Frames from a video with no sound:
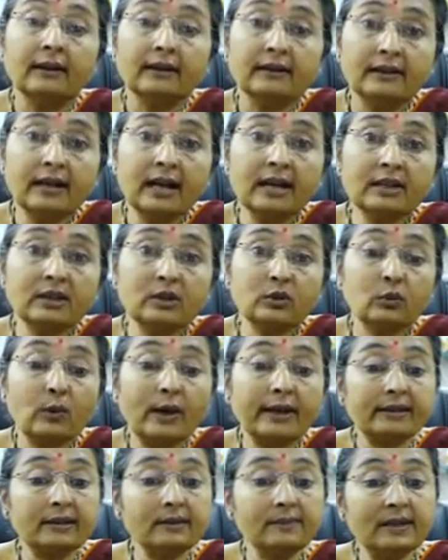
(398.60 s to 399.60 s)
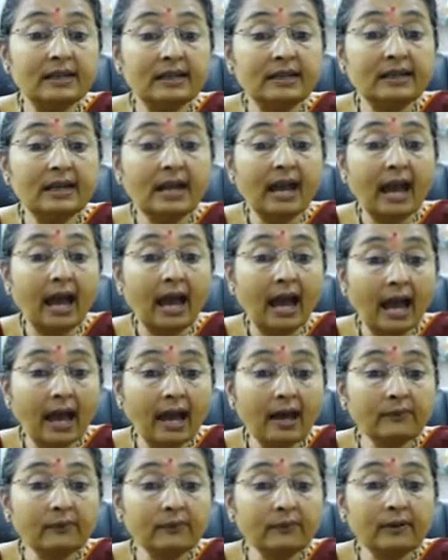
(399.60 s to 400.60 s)
Does vitamin D
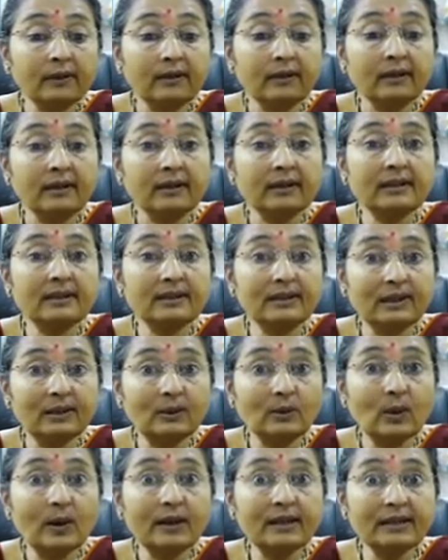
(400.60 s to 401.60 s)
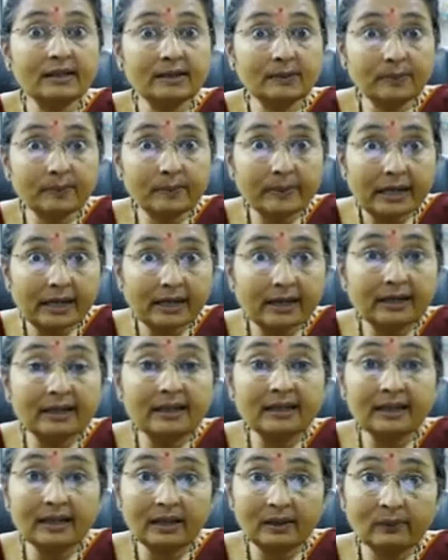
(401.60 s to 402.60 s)
have a steroid
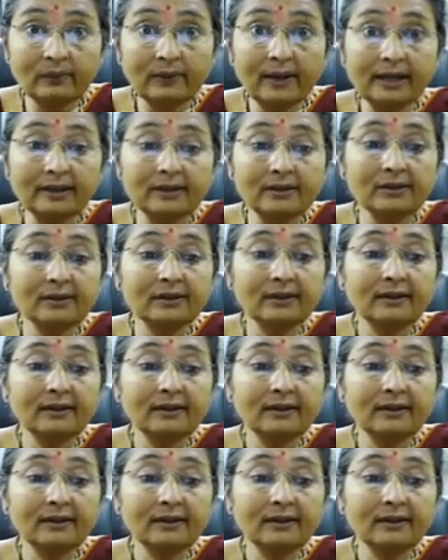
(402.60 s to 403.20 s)
sparing effect?